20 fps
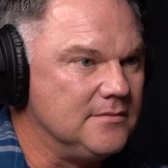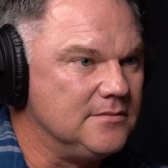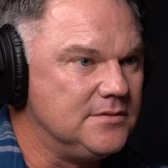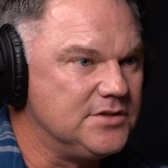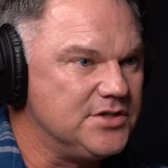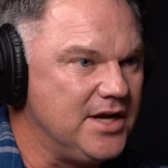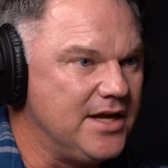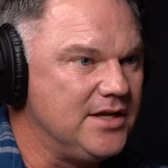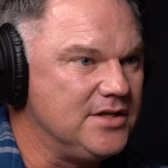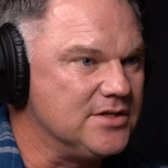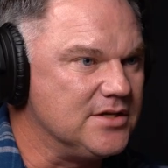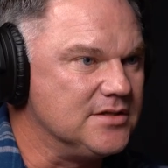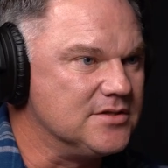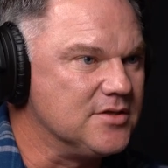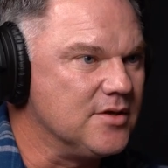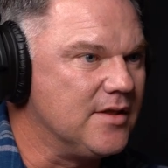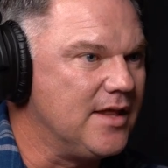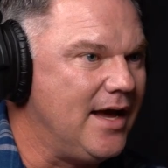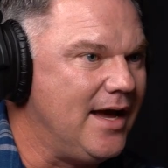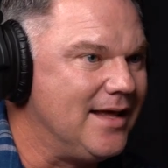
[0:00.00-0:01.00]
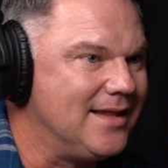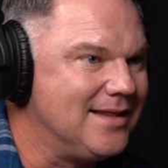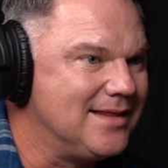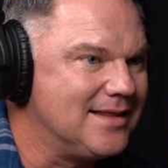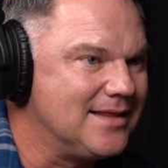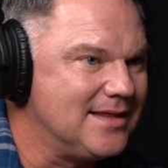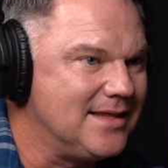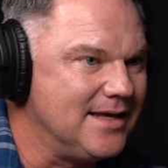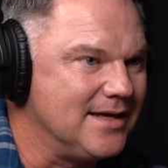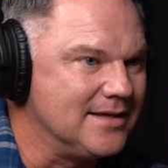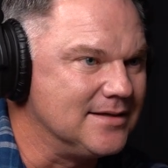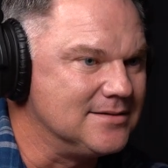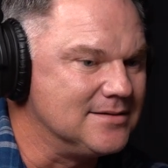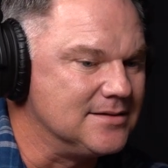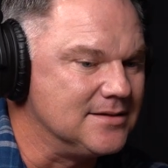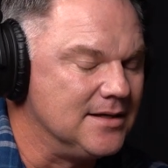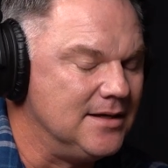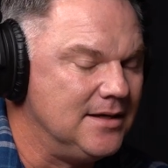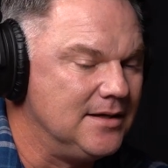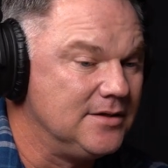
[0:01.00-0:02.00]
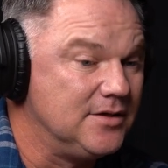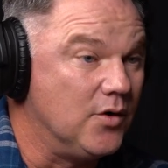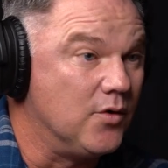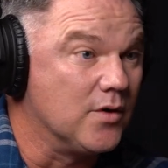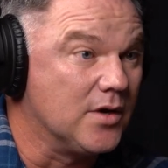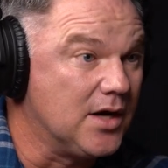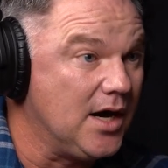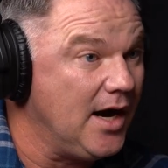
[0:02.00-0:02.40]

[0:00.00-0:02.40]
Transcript: changing so that things don't